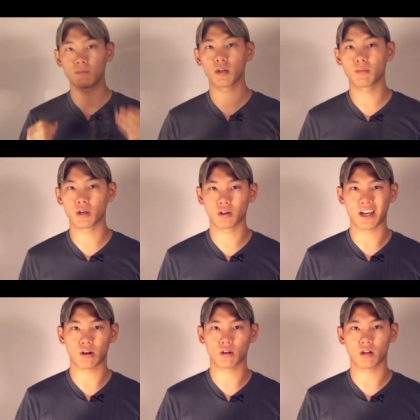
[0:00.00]
millimeter
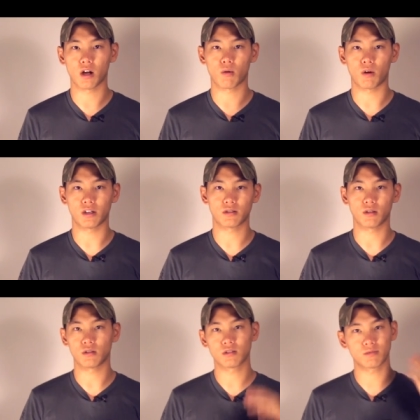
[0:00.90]
counterclockwise,
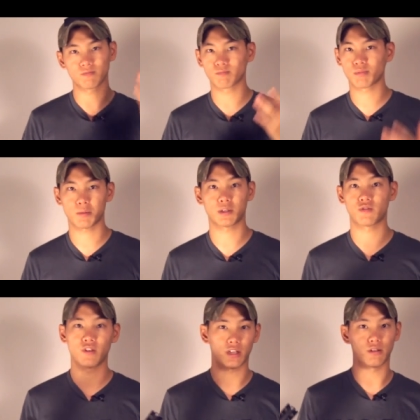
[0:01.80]
so it'll pretty much
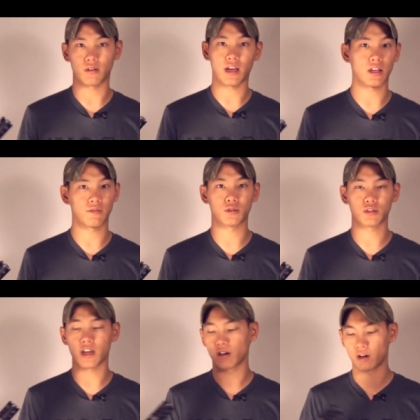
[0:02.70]
fit any of your
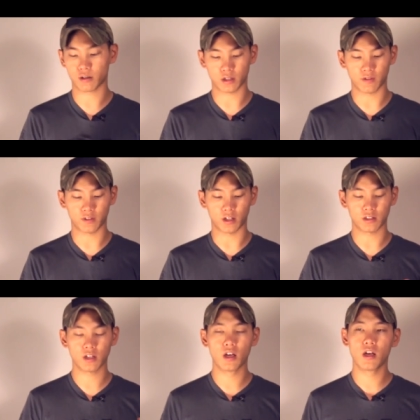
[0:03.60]
standard airsoft
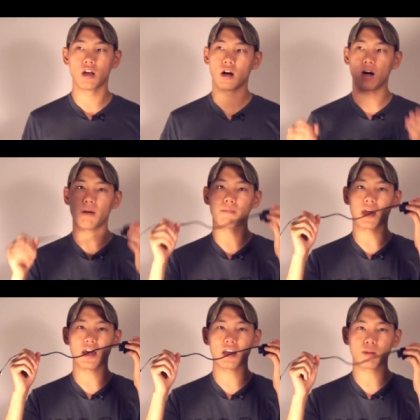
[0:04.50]
guns. Um,
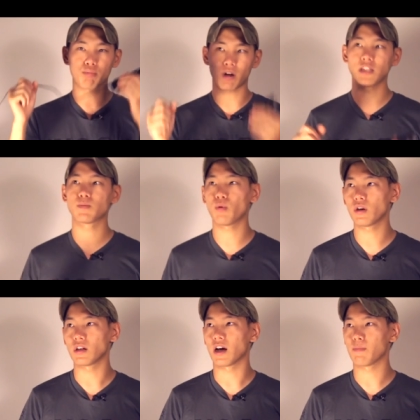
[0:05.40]
and the price
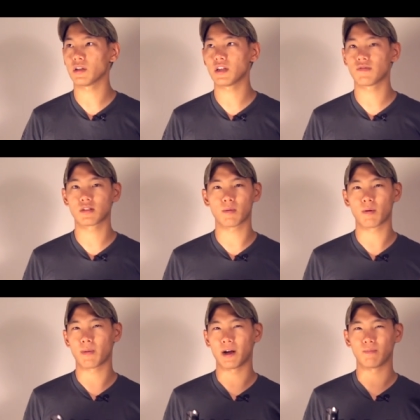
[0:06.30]
point, I believe it's
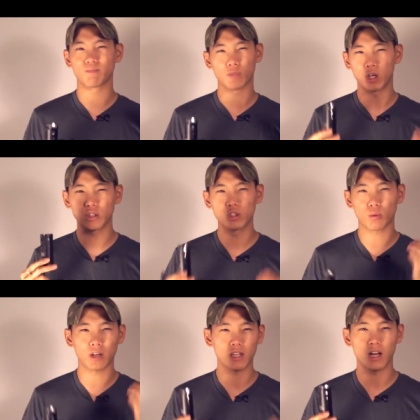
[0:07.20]
about one hundred
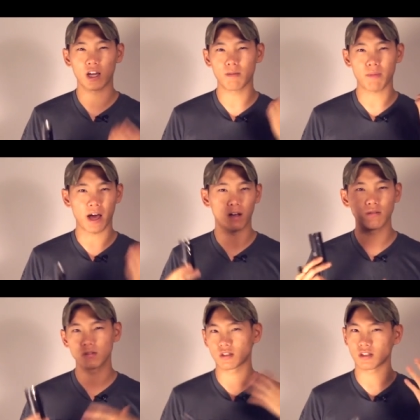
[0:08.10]
twenty-nine
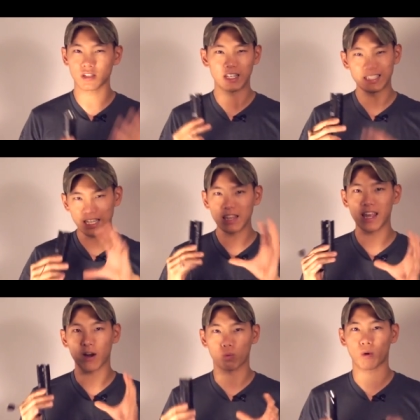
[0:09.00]
pounds. It's, it's in
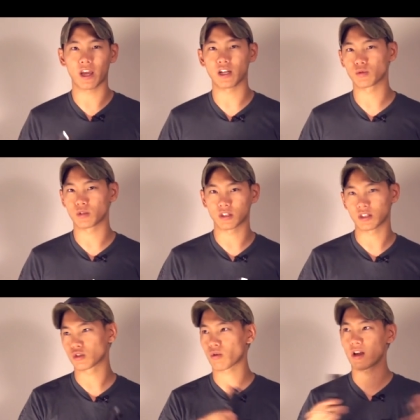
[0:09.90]
that range,
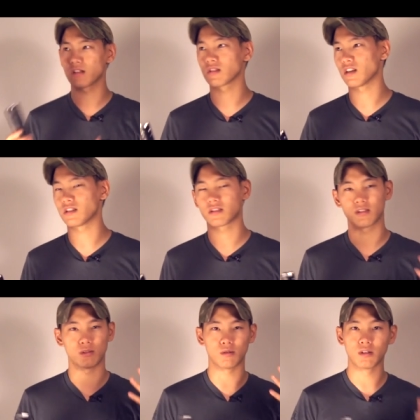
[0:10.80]
which translates to,